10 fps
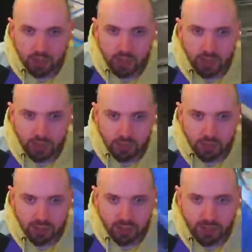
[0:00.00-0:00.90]
and you're
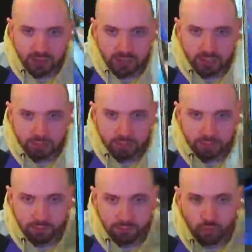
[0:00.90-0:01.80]
going to hit this
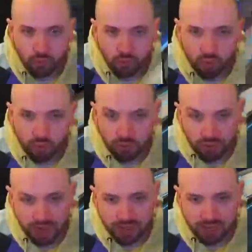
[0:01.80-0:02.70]
before
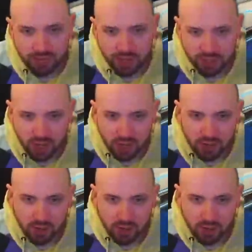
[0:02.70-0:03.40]
they get their shot.